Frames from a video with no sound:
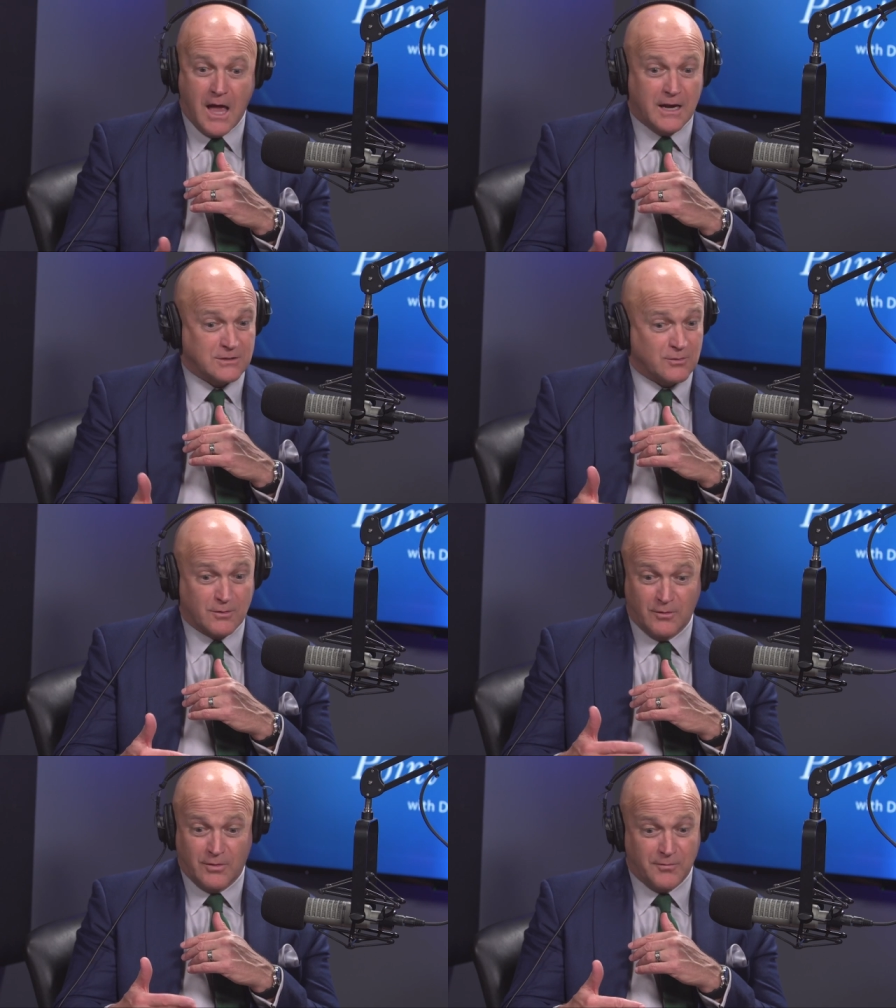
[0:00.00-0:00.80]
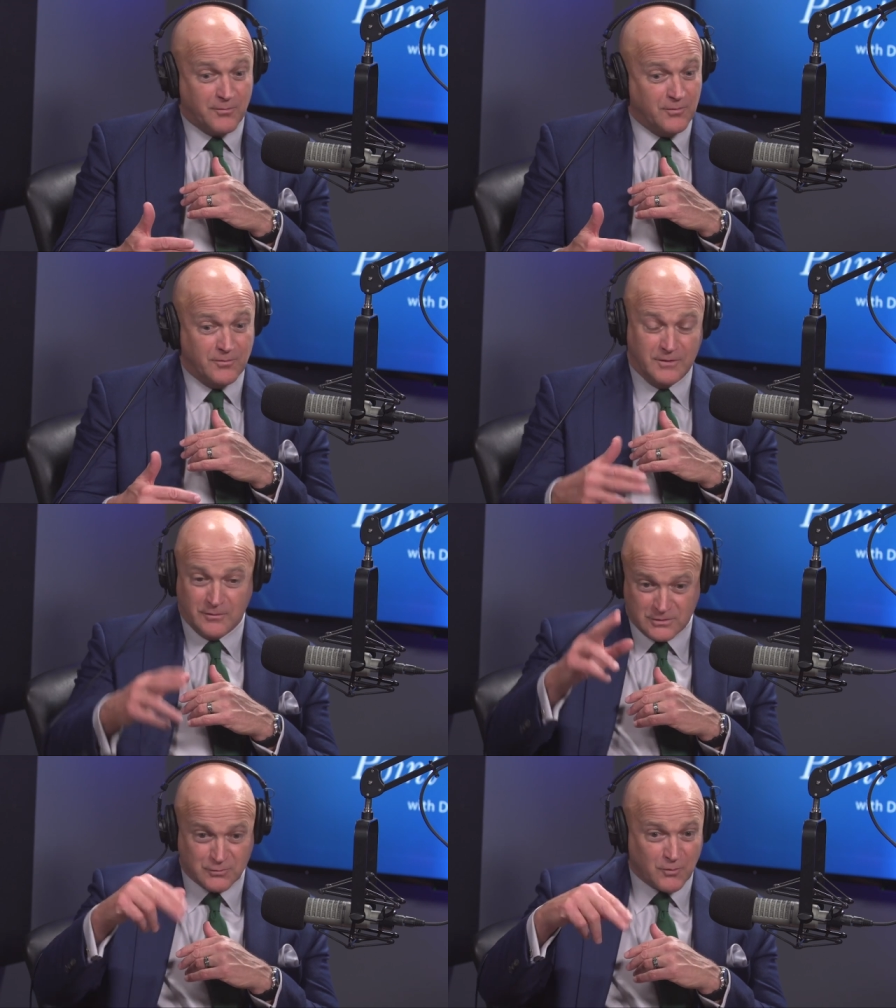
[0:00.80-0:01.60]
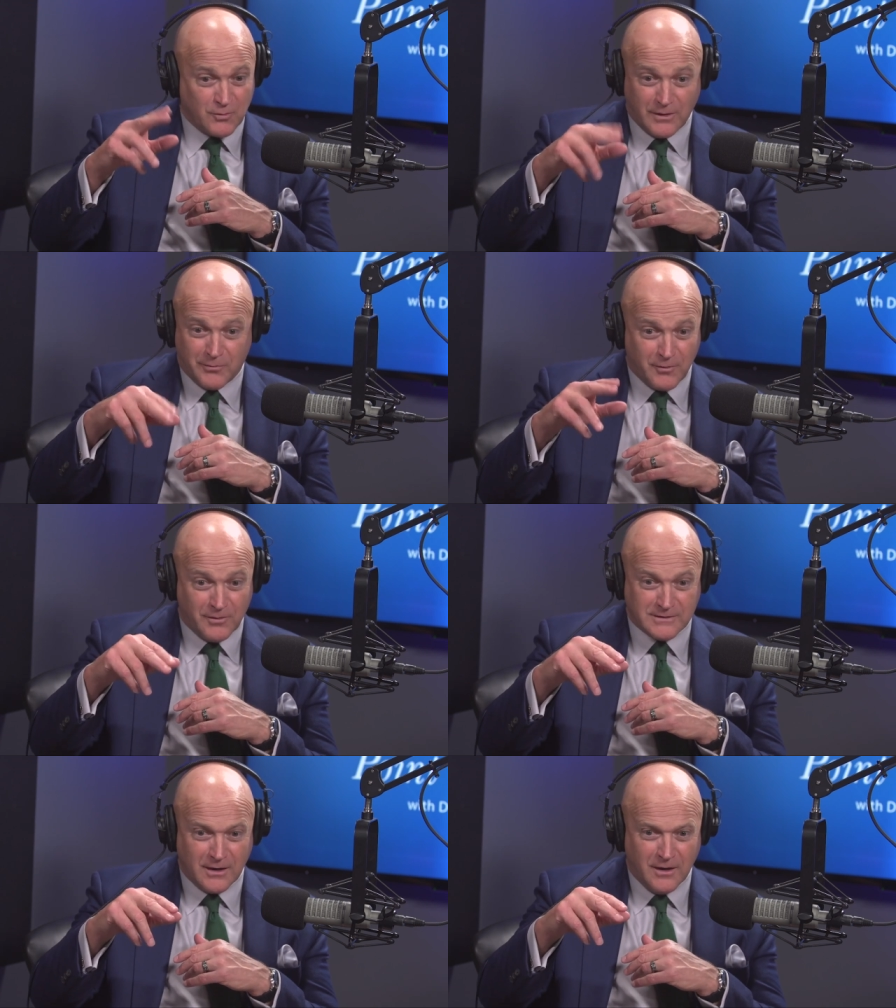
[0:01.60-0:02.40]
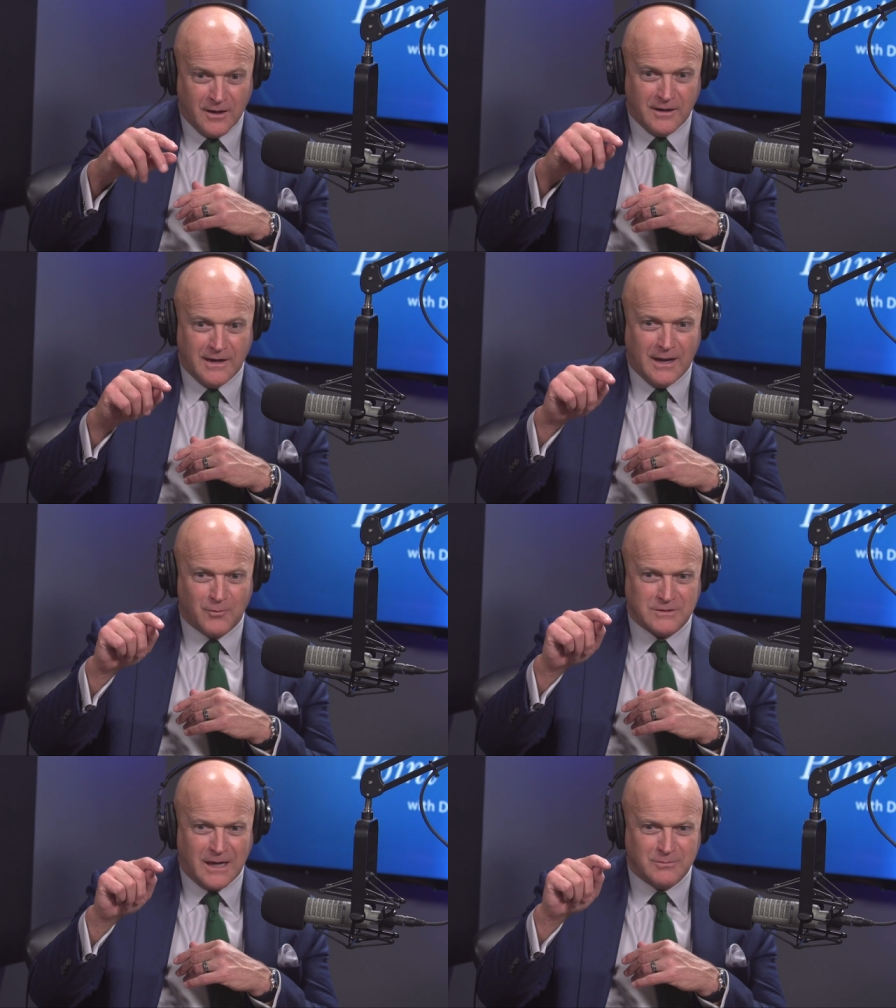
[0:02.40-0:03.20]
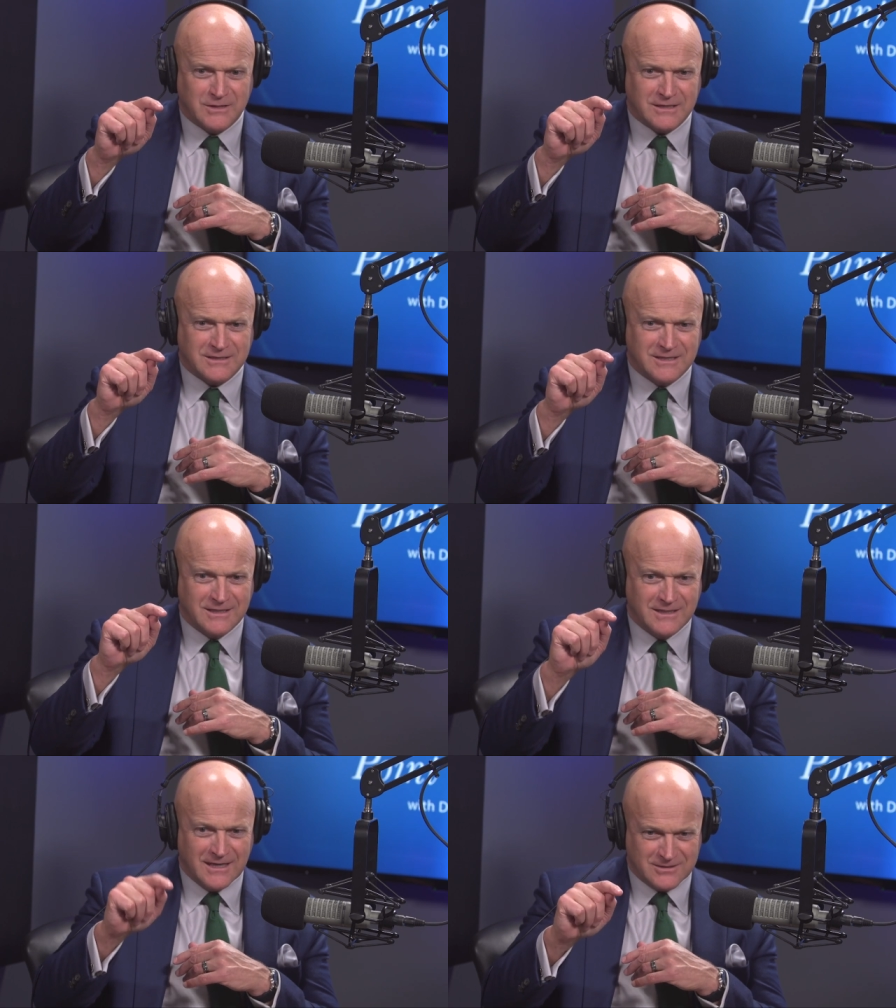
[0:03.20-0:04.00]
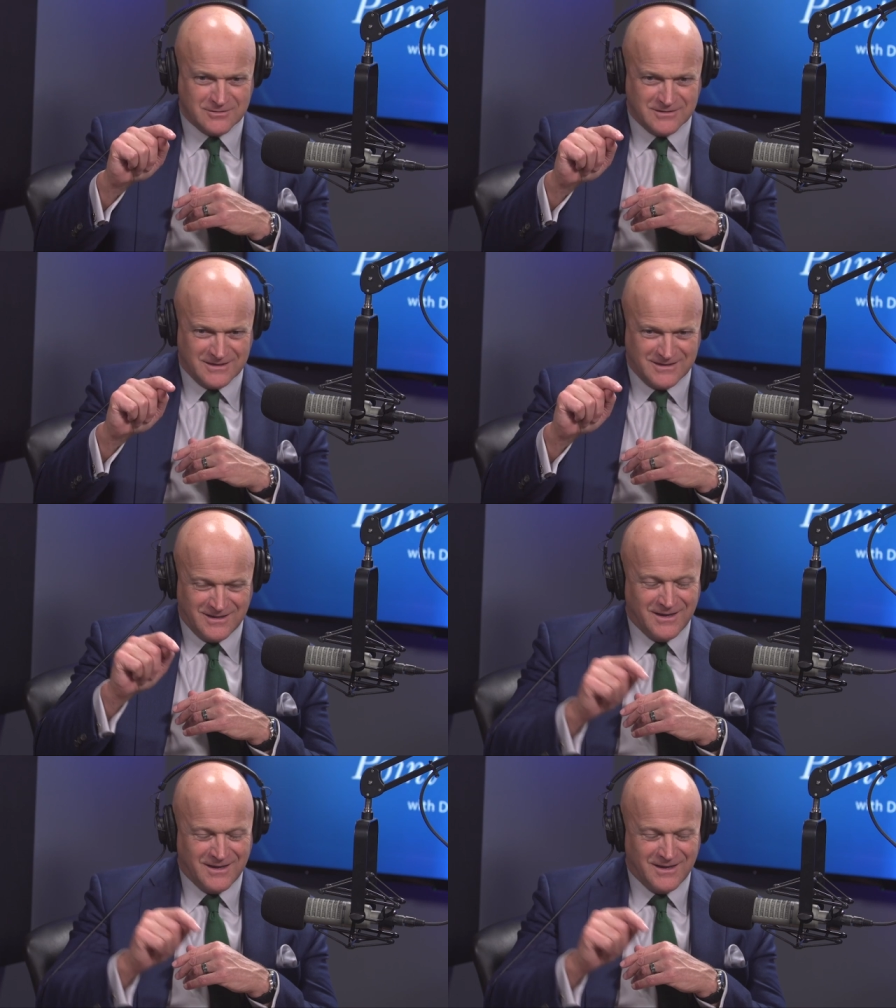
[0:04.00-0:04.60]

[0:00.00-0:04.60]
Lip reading: and I started going through, scrolling through, and now I'm just to yesterday.